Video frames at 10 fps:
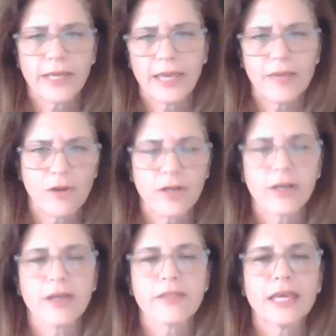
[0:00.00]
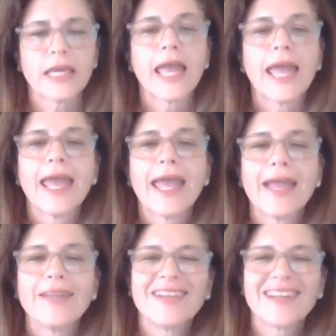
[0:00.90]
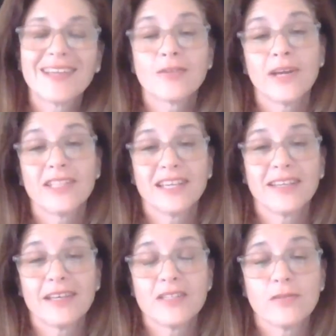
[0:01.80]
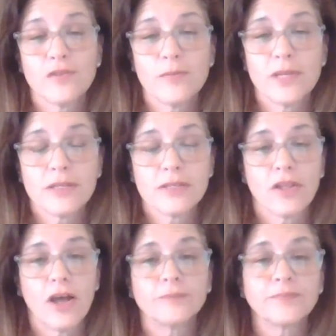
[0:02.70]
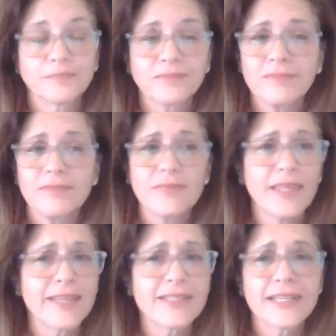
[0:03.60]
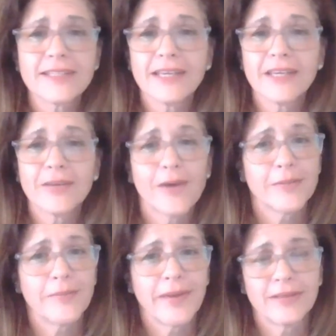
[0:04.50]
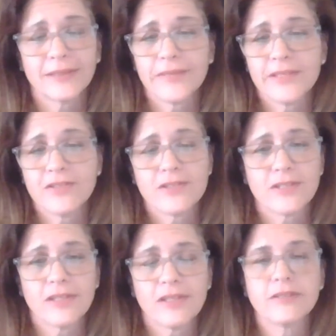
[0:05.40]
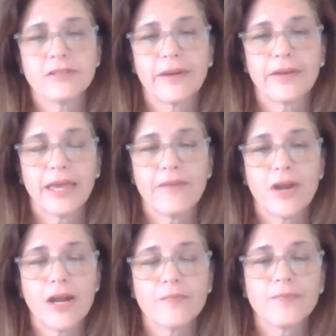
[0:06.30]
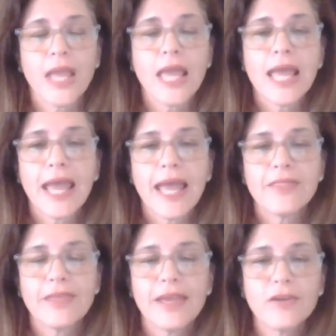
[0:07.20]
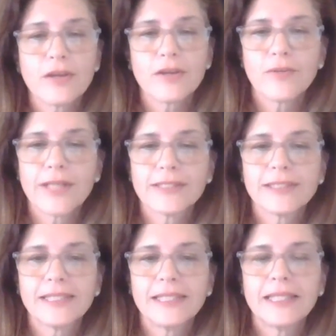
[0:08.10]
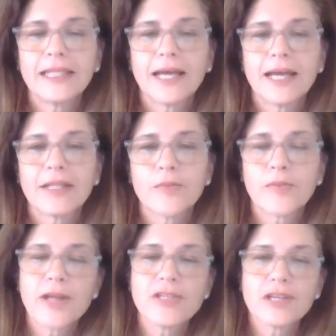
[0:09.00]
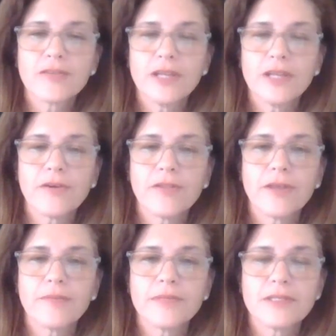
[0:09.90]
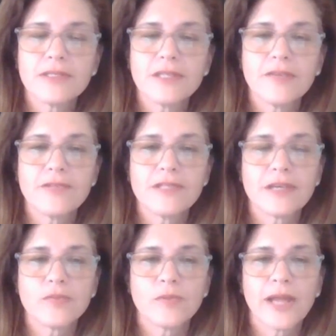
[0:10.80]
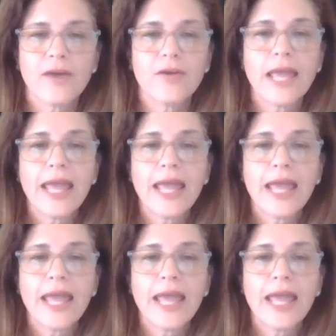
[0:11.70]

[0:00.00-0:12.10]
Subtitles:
Cave Art, I think. And you're going to get to watch that. That's a few minutes long. That's going to tell you all about some interesting things about cave art. And then you're going to watch the little project video that Mrs. Stevens has put out.